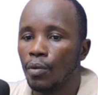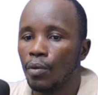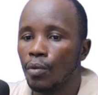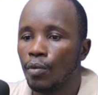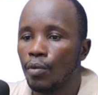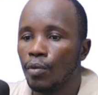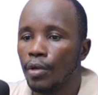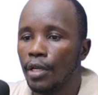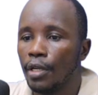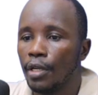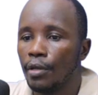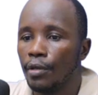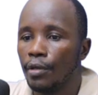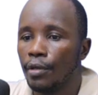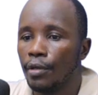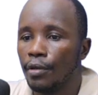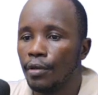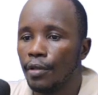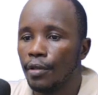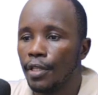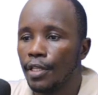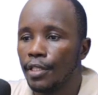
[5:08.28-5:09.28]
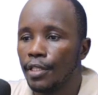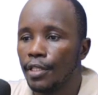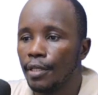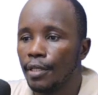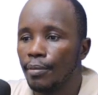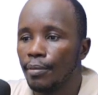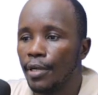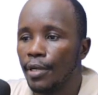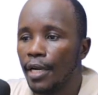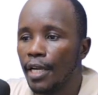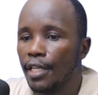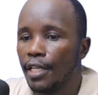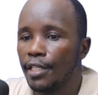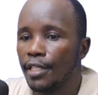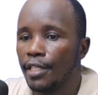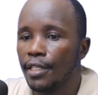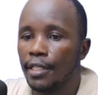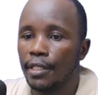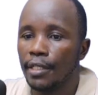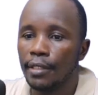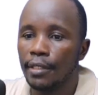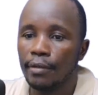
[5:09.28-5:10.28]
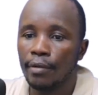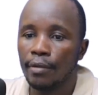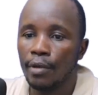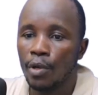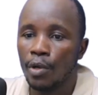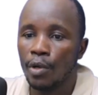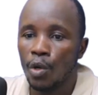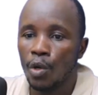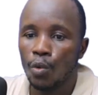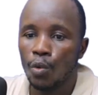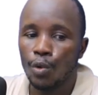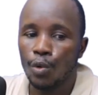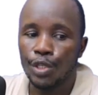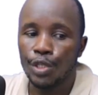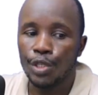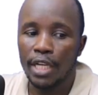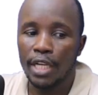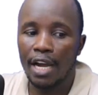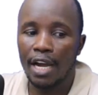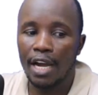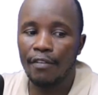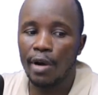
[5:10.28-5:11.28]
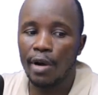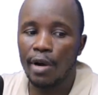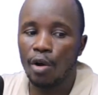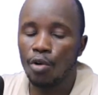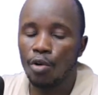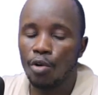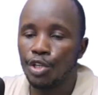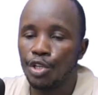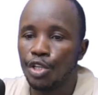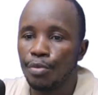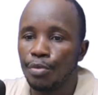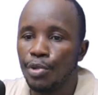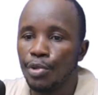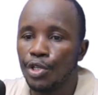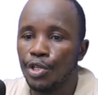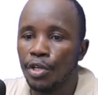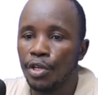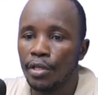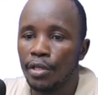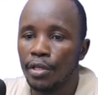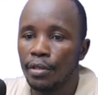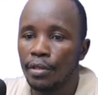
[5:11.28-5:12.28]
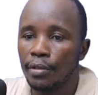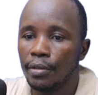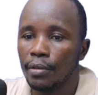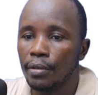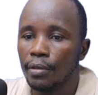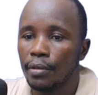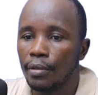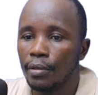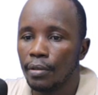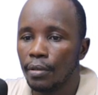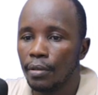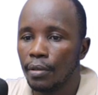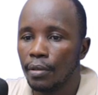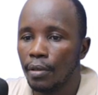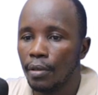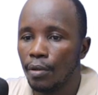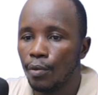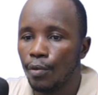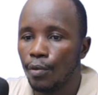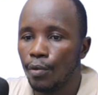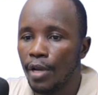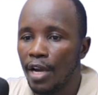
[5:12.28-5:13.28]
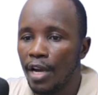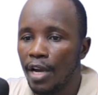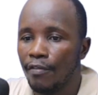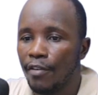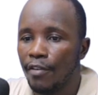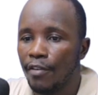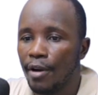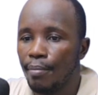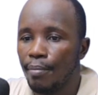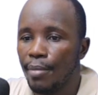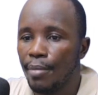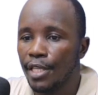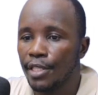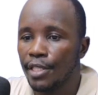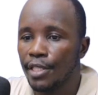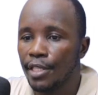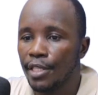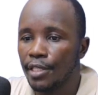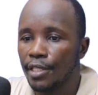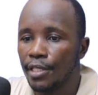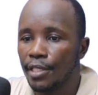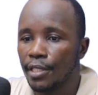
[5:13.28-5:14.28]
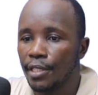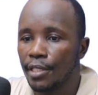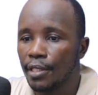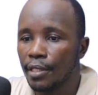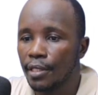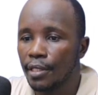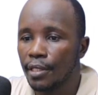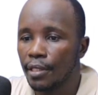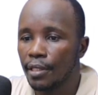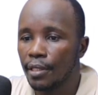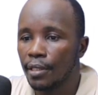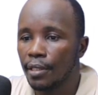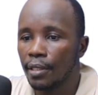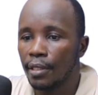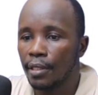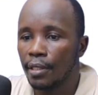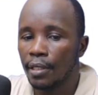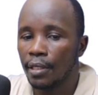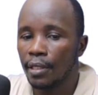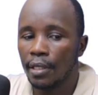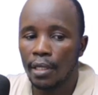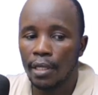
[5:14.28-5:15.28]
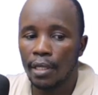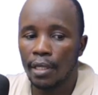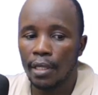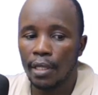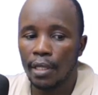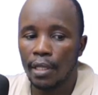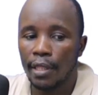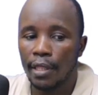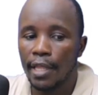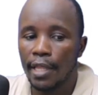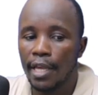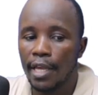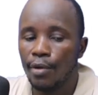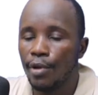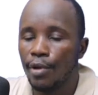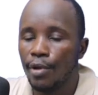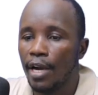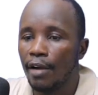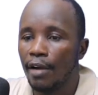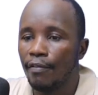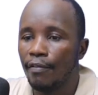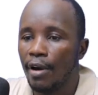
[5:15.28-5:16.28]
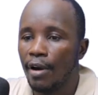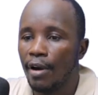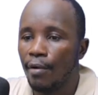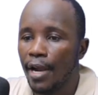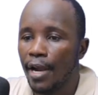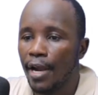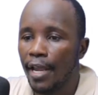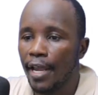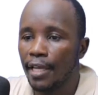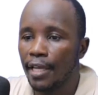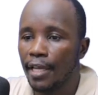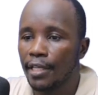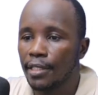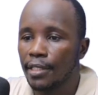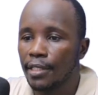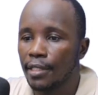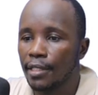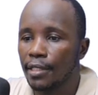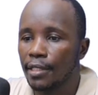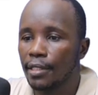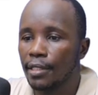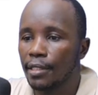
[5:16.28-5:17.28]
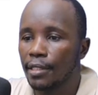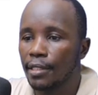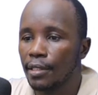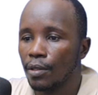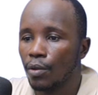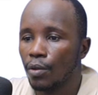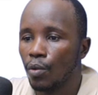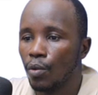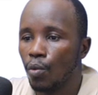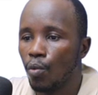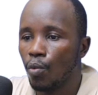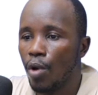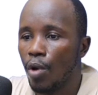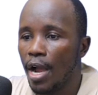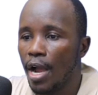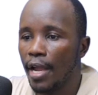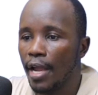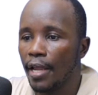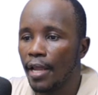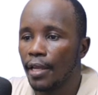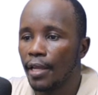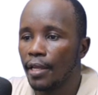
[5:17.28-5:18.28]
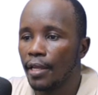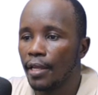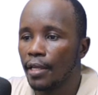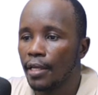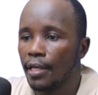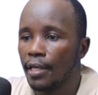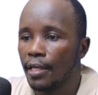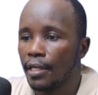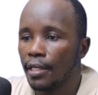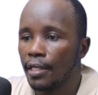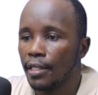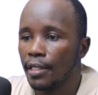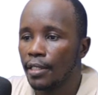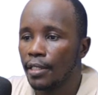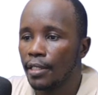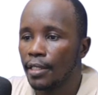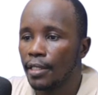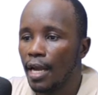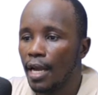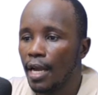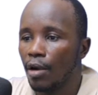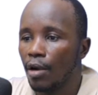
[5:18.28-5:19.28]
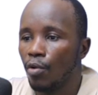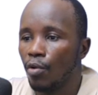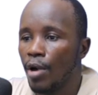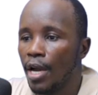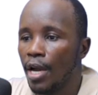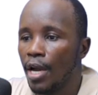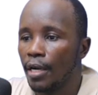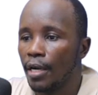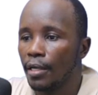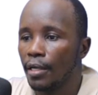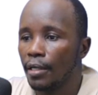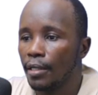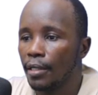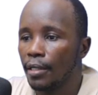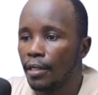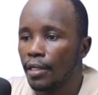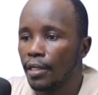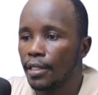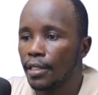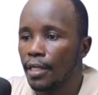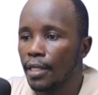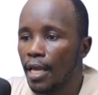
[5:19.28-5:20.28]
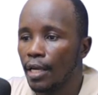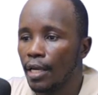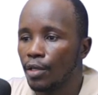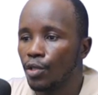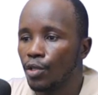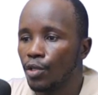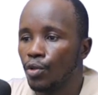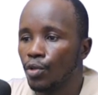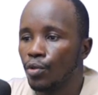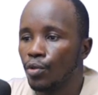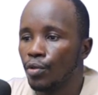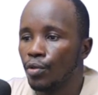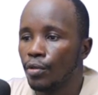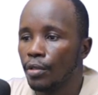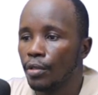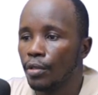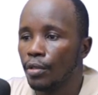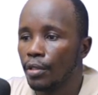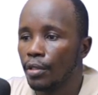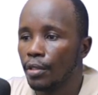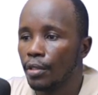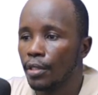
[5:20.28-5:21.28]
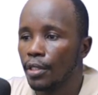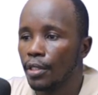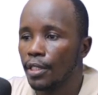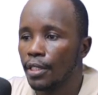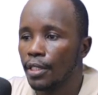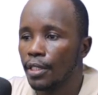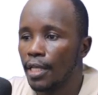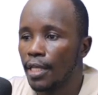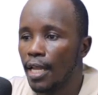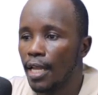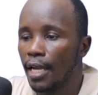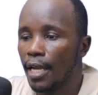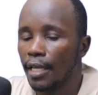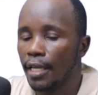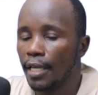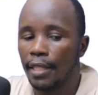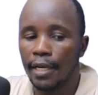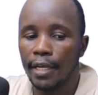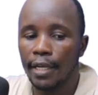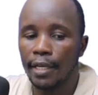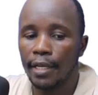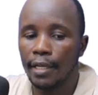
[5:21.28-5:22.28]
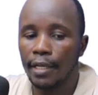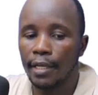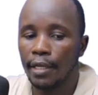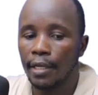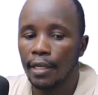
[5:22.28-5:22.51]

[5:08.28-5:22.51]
We need to draw this table nicely. We shall have our contribution. We have our basis. Then we have our x, y, slack 1, slack 2, slack 3.